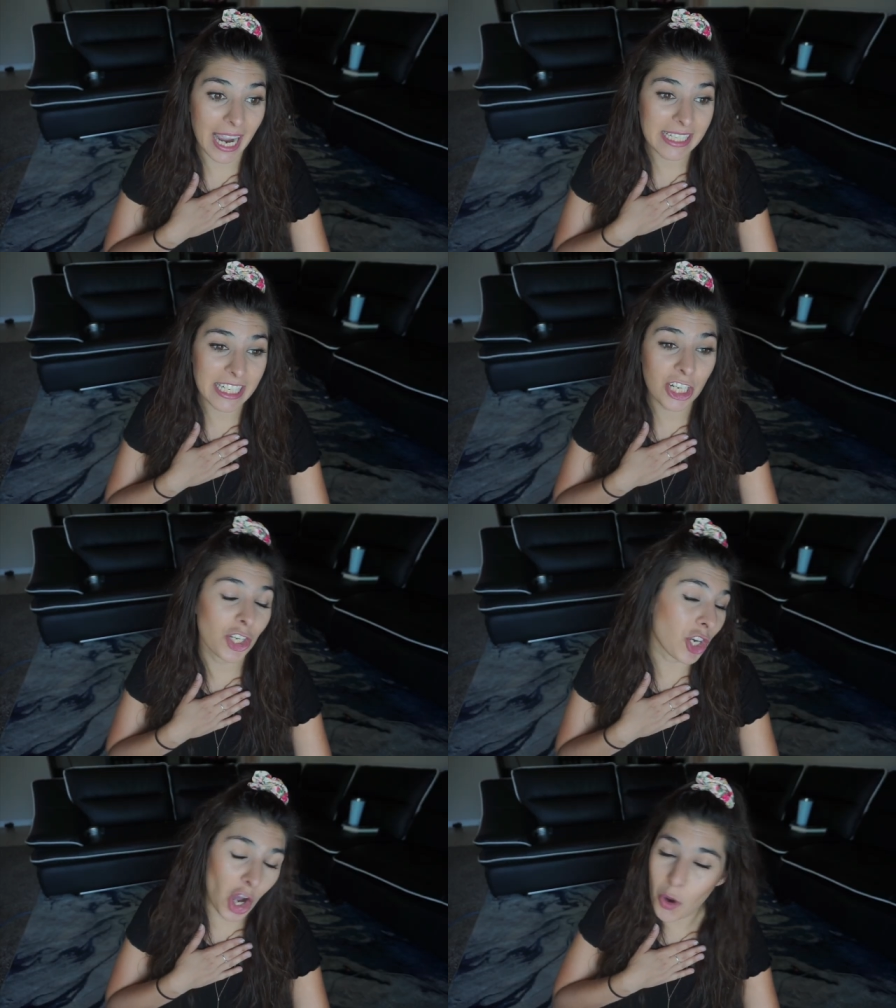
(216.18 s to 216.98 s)
I
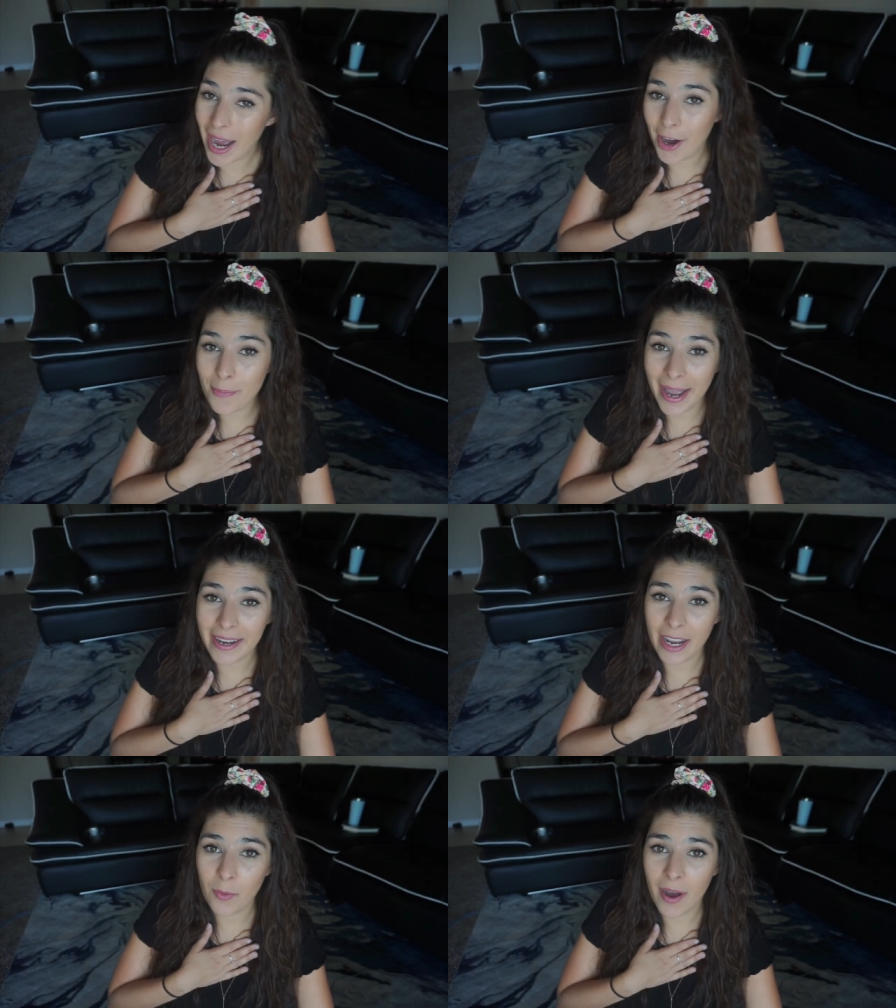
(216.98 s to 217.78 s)
didn't know how bad
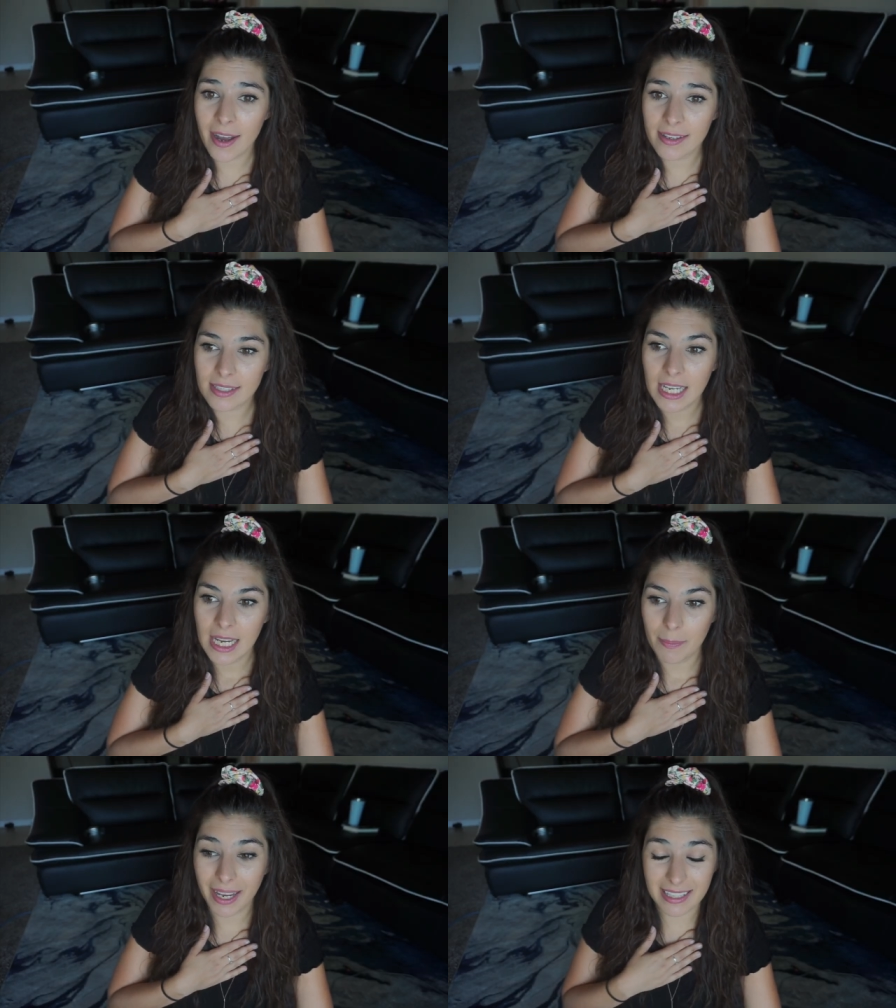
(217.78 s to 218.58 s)
I was
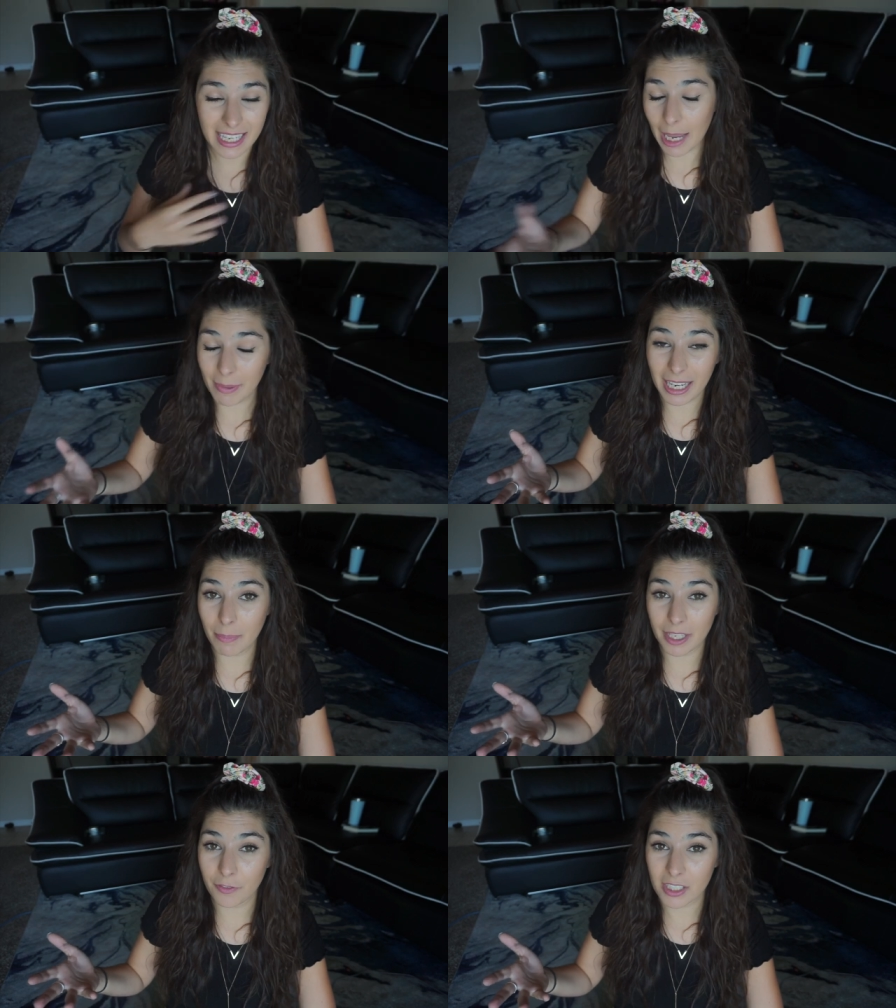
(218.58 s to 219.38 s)
because I kept getting
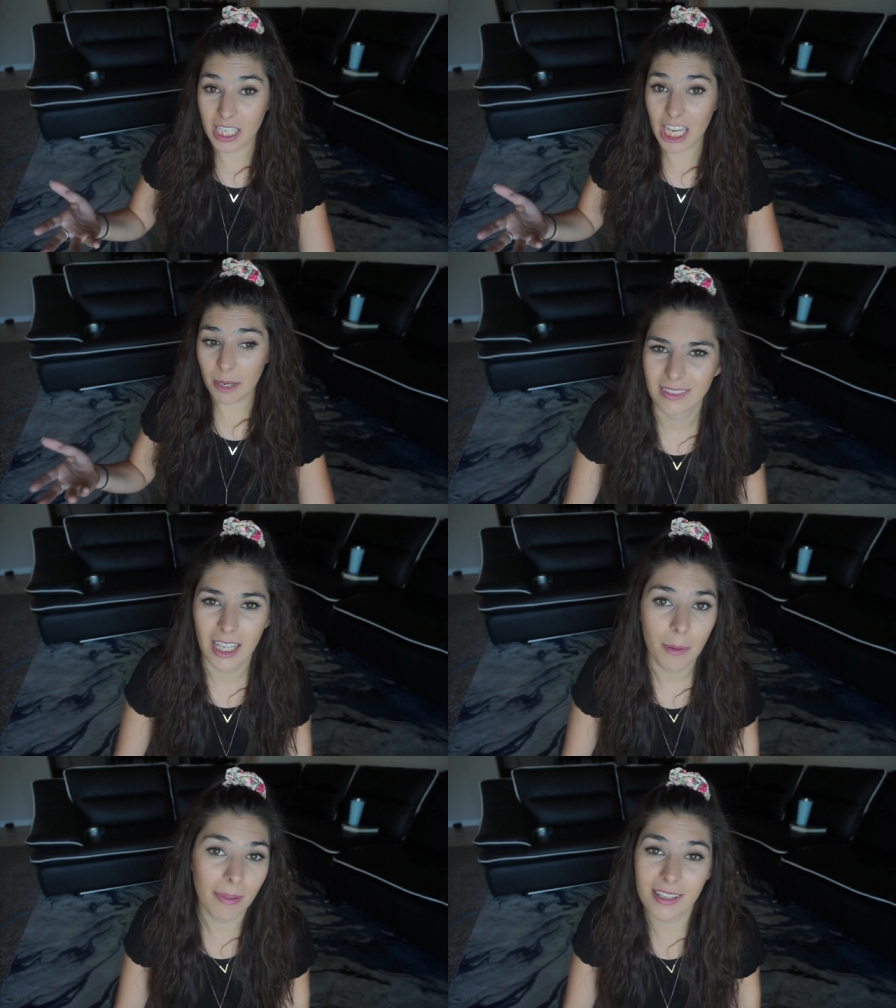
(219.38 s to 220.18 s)
picked for teams,
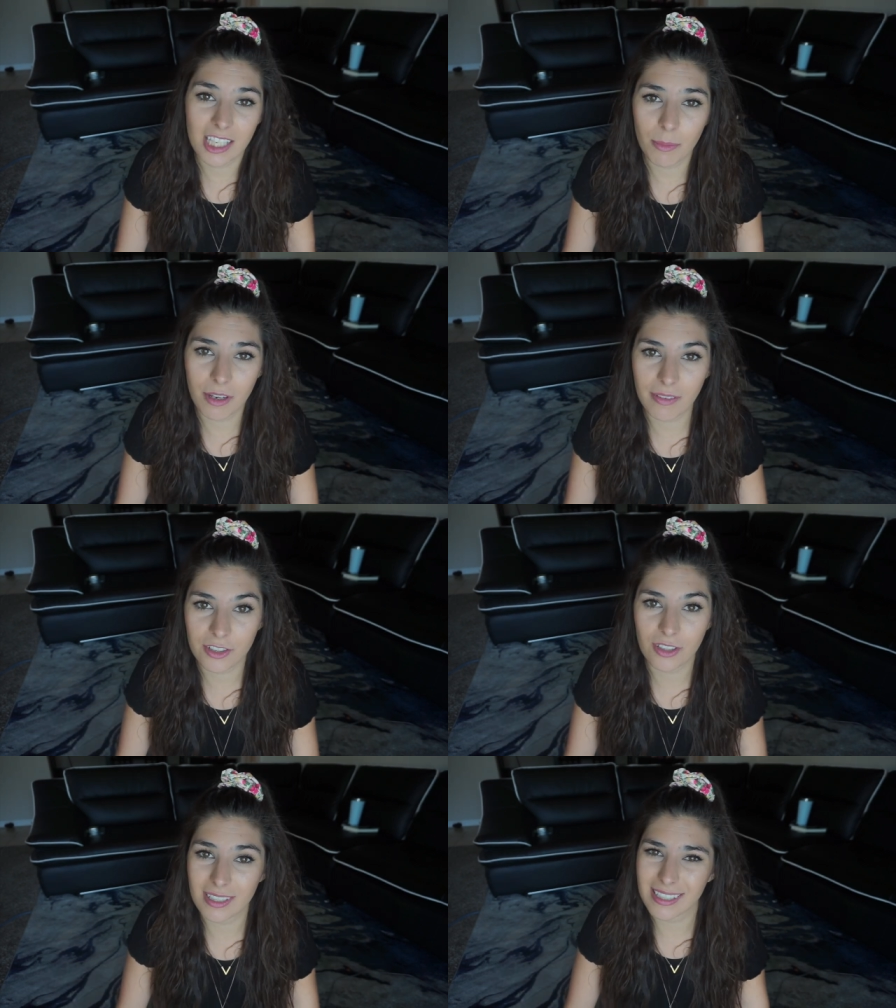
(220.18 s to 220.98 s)
but then someone eventually